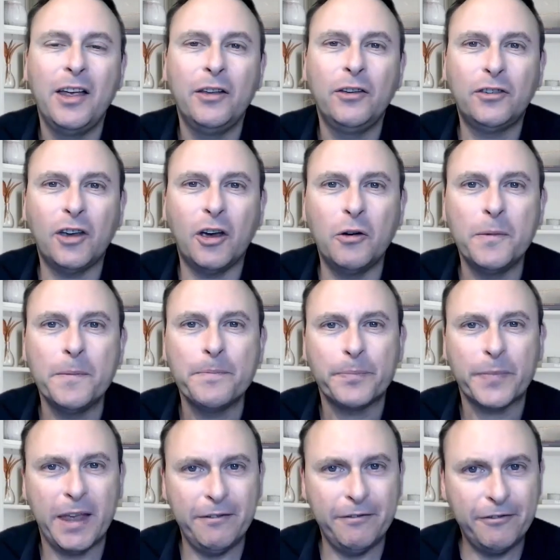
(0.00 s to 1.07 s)
So,
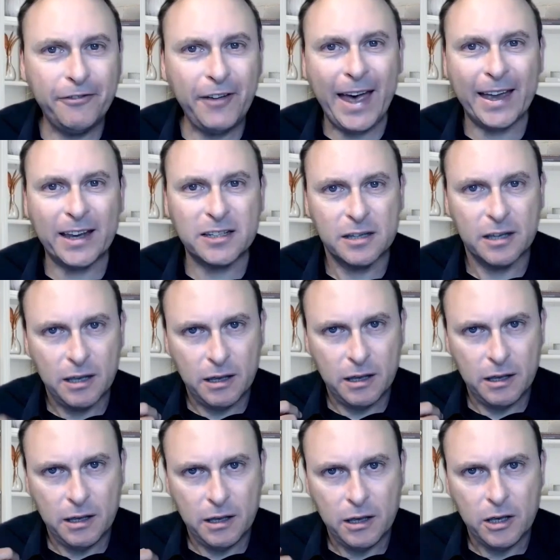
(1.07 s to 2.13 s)
in fact,
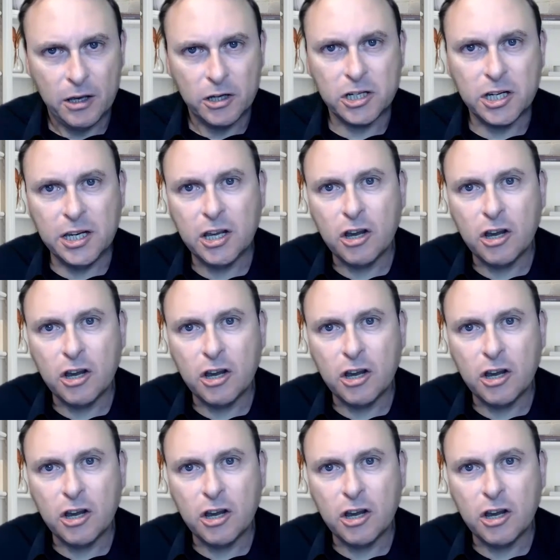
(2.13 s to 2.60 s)
she